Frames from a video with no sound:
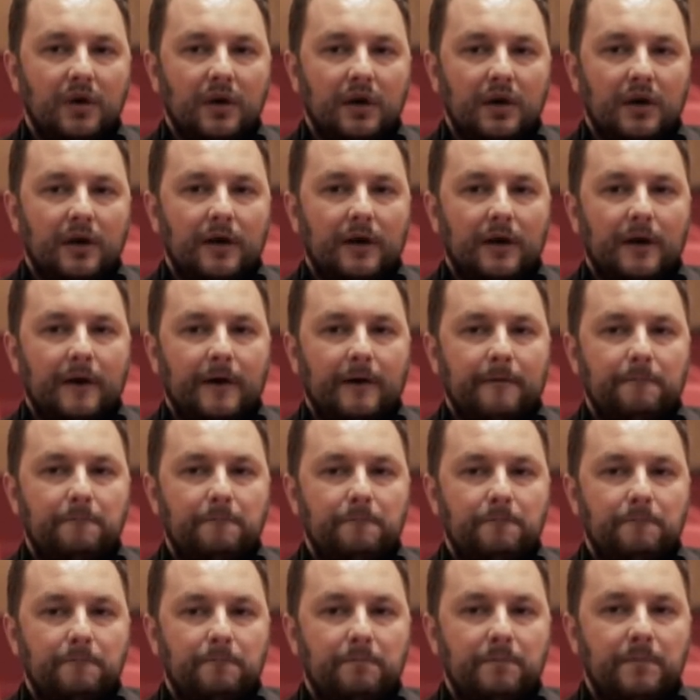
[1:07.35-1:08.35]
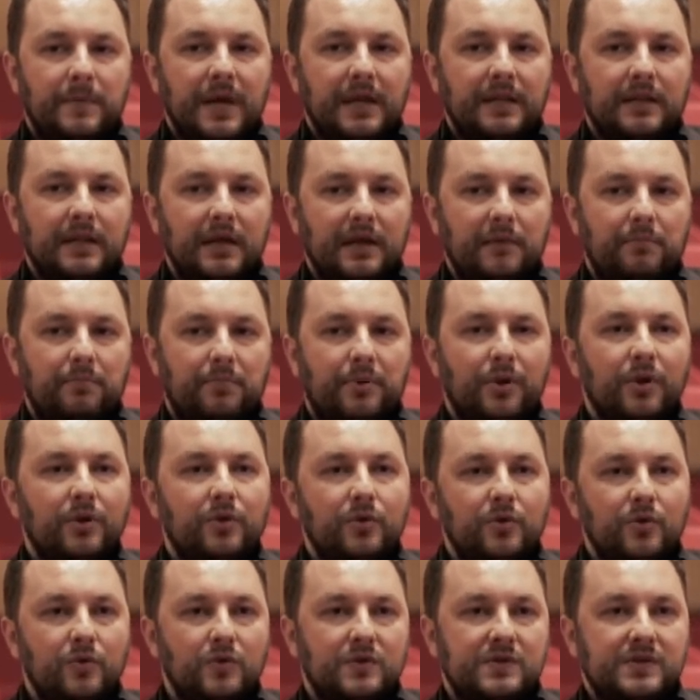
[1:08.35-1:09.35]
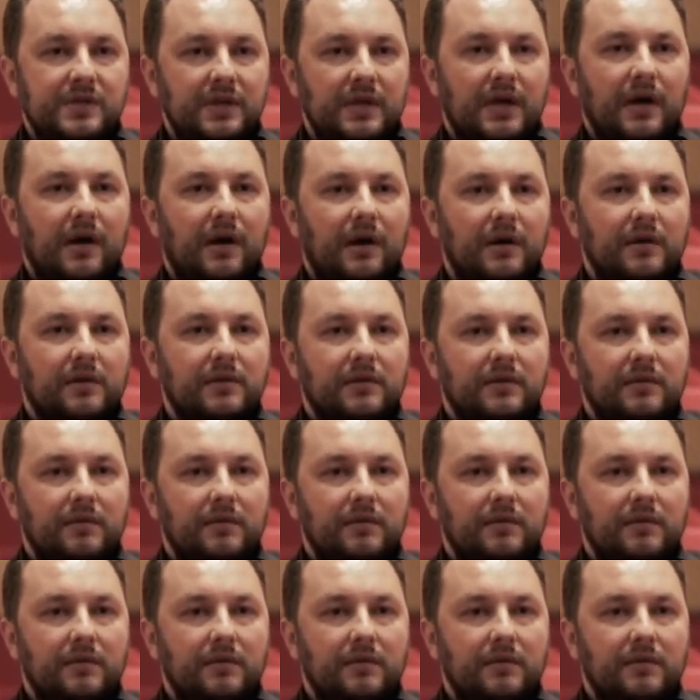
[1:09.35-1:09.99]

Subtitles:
that they produce the art,